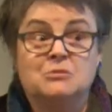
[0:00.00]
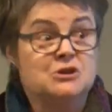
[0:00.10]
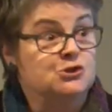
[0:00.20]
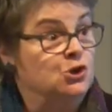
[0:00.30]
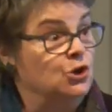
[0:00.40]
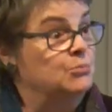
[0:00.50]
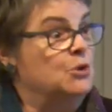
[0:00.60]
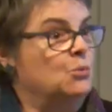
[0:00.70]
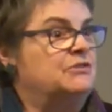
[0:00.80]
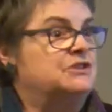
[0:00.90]
this term
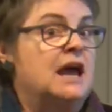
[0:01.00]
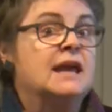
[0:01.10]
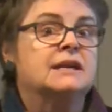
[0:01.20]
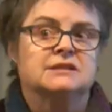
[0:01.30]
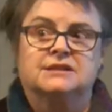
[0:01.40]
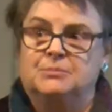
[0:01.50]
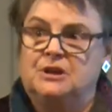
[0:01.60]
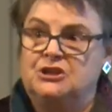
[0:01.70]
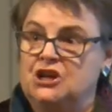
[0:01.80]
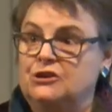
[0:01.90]
that we've taken to
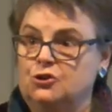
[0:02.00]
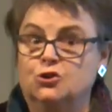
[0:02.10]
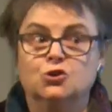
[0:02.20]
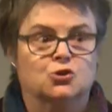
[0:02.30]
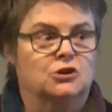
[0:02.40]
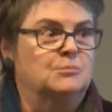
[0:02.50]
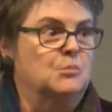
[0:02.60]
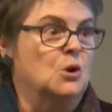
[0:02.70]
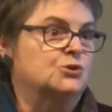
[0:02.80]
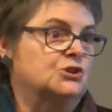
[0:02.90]
be gender neutral, and
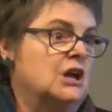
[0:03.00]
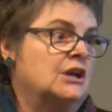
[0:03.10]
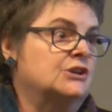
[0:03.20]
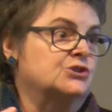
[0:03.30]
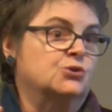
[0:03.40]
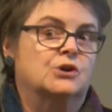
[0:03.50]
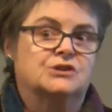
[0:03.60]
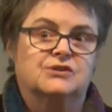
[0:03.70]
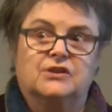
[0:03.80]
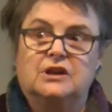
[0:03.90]
most
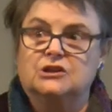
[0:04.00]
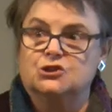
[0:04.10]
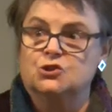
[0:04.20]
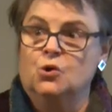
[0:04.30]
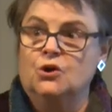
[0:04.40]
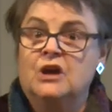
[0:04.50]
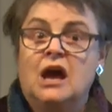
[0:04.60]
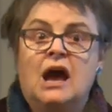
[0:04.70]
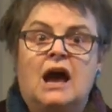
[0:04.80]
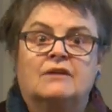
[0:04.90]
historians of the English North
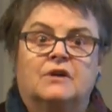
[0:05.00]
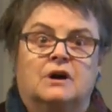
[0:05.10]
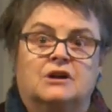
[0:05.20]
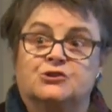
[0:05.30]
have uh,